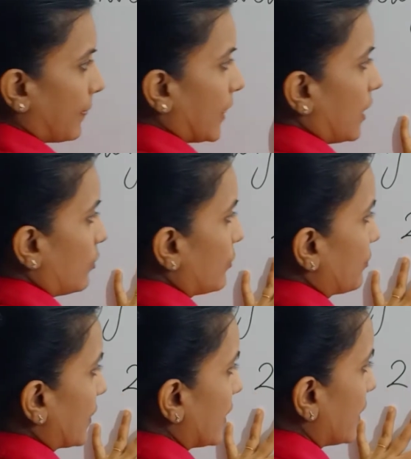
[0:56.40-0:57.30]
Now
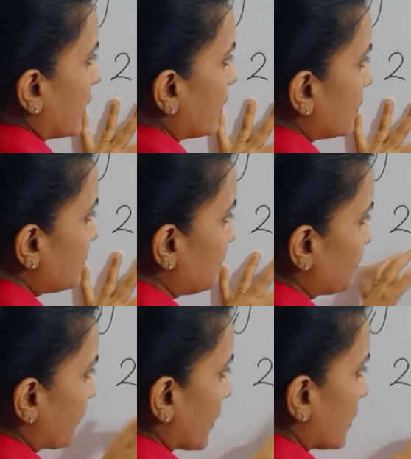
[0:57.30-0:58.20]
here
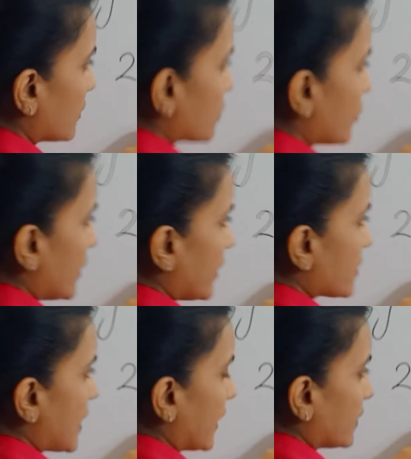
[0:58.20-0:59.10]
3 is
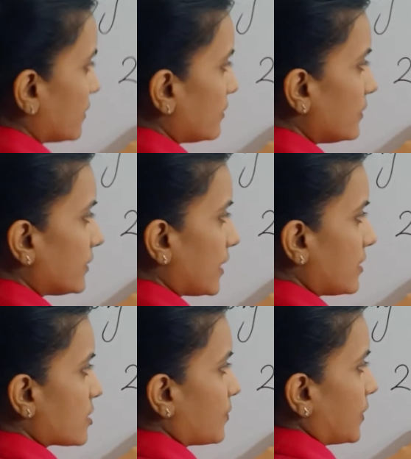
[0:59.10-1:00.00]
at the
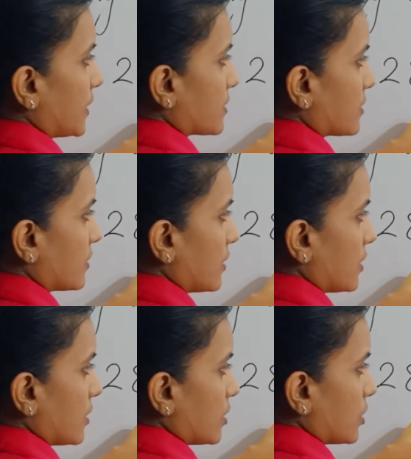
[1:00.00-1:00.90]
tens place.
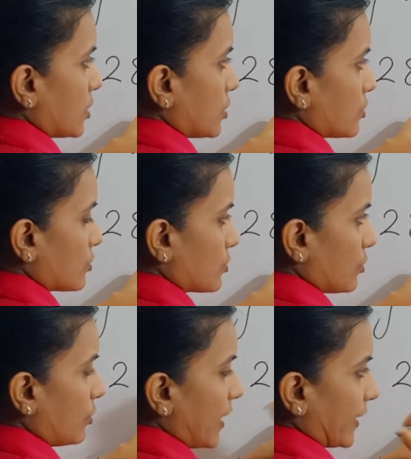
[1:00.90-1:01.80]

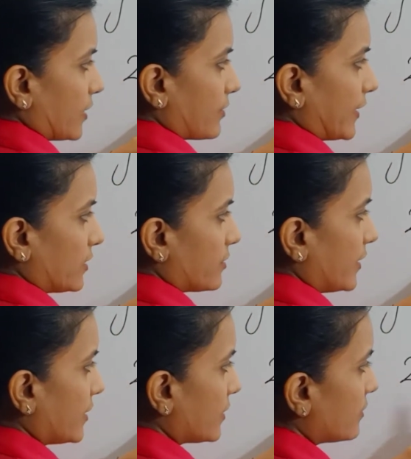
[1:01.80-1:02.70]
So I can write 3
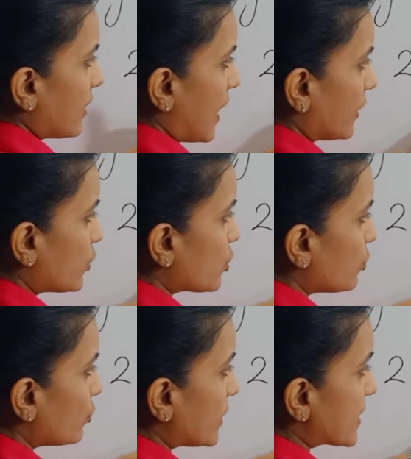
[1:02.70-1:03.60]
here and
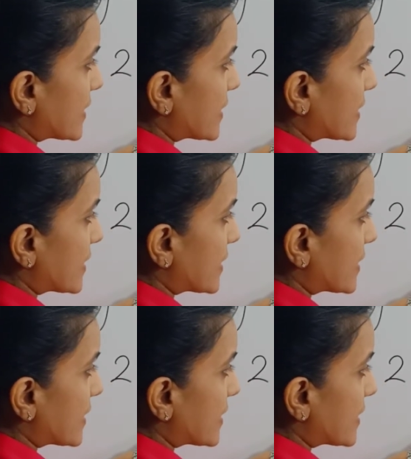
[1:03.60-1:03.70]
2 is